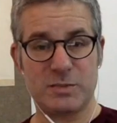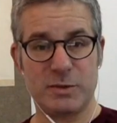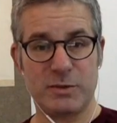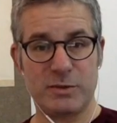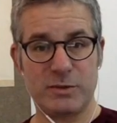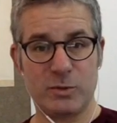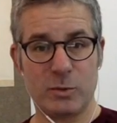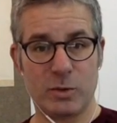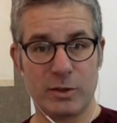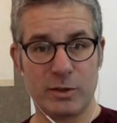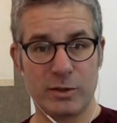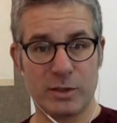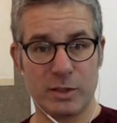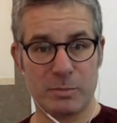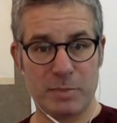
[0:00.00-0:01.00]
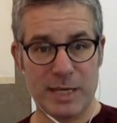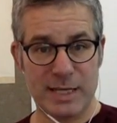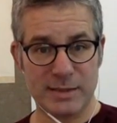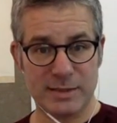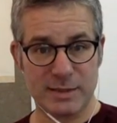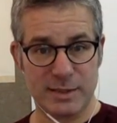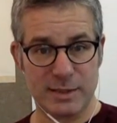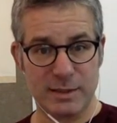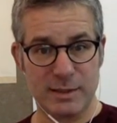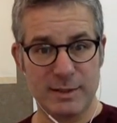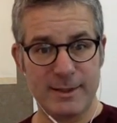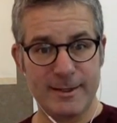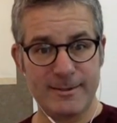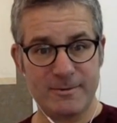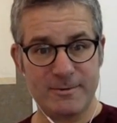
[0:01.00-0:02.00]
spiritual warrior capacity
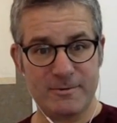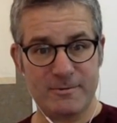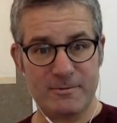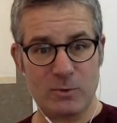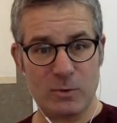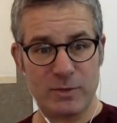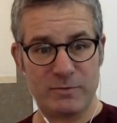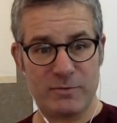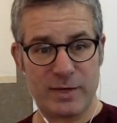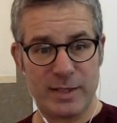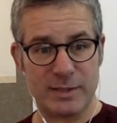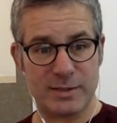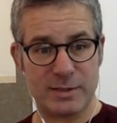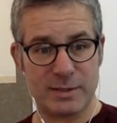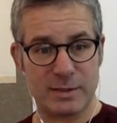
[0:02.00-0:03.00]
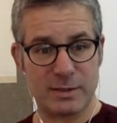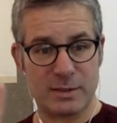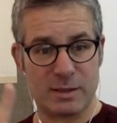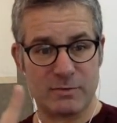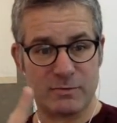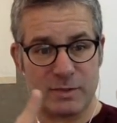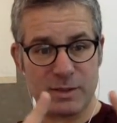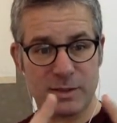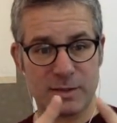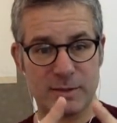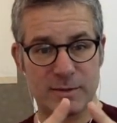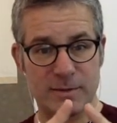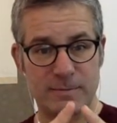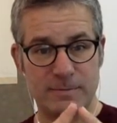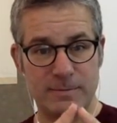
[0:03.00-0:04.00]
to fully face conflict,
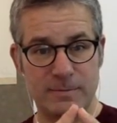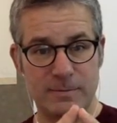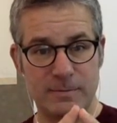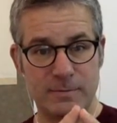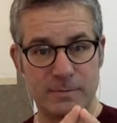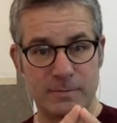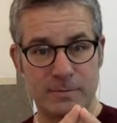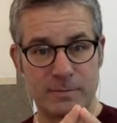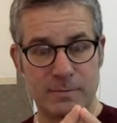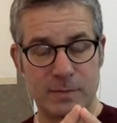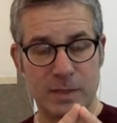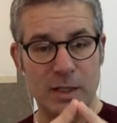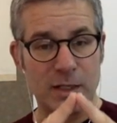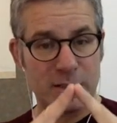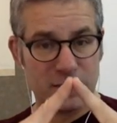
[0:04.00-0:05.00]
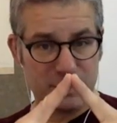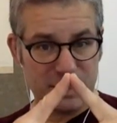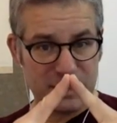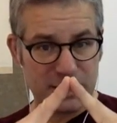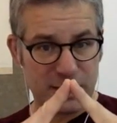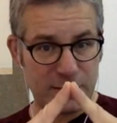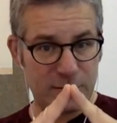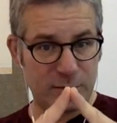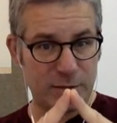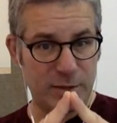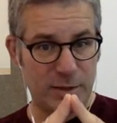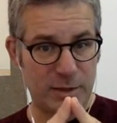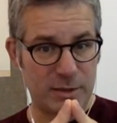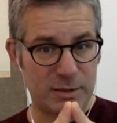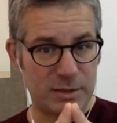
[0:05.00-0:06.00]
to be
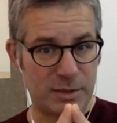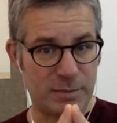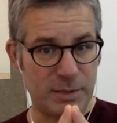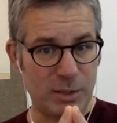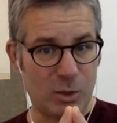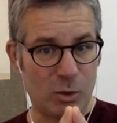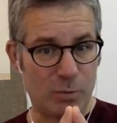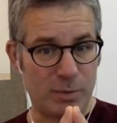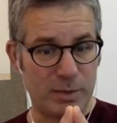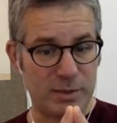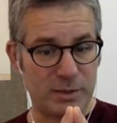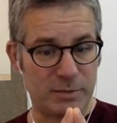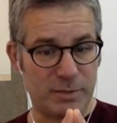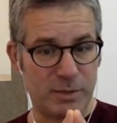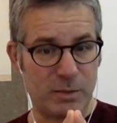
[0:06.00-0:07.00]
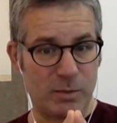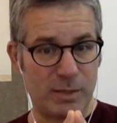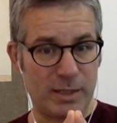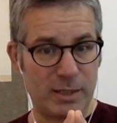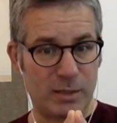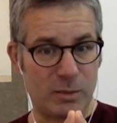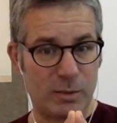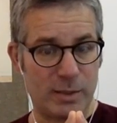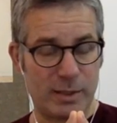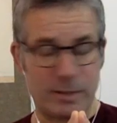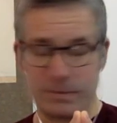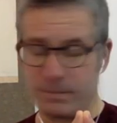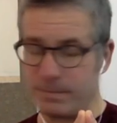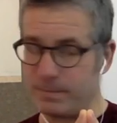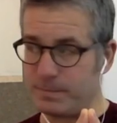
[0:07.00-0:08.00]
centered, to be open, to be awake and
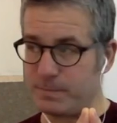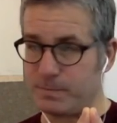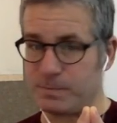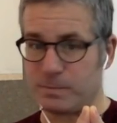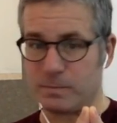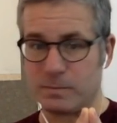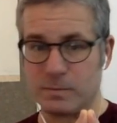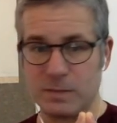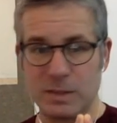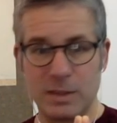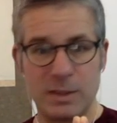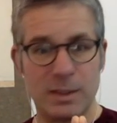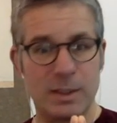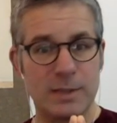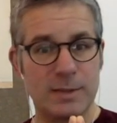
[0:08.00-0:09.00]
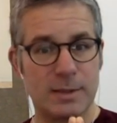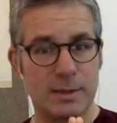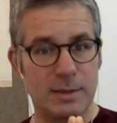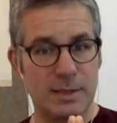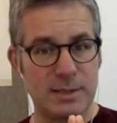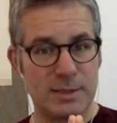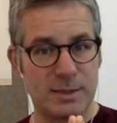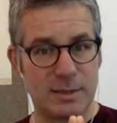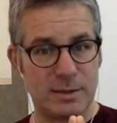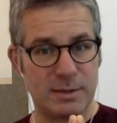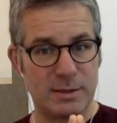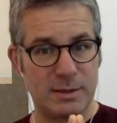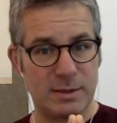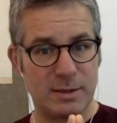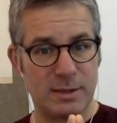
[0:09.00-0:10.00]
aware, to listen